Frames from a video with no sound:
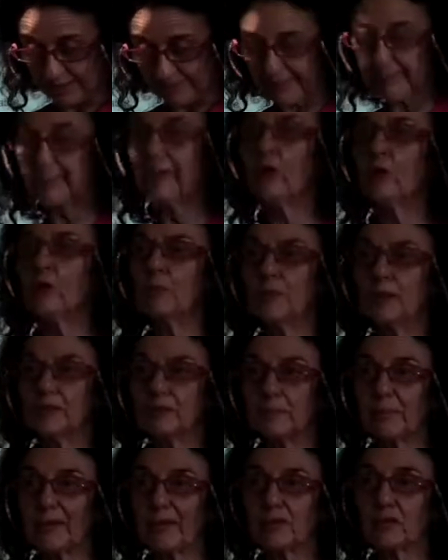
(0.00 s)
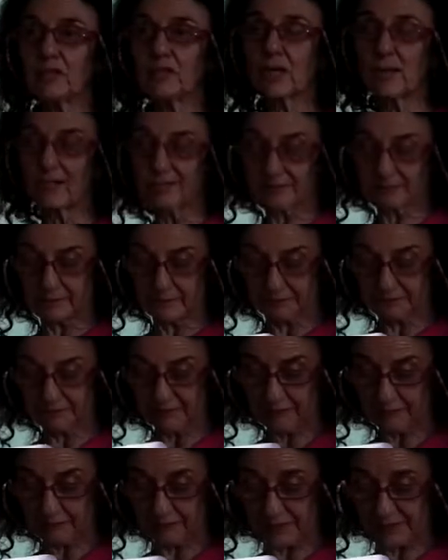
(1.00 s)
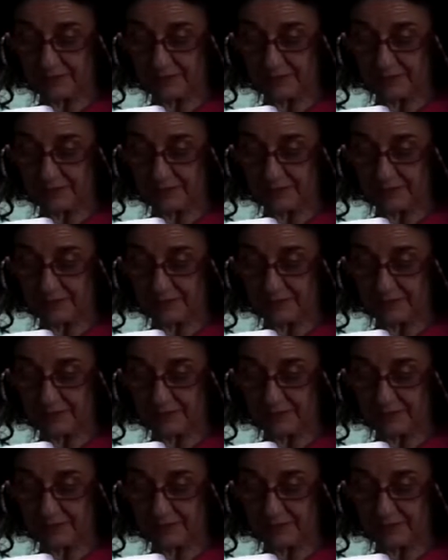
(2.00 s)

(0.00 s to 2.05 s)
Ennobled by Charles V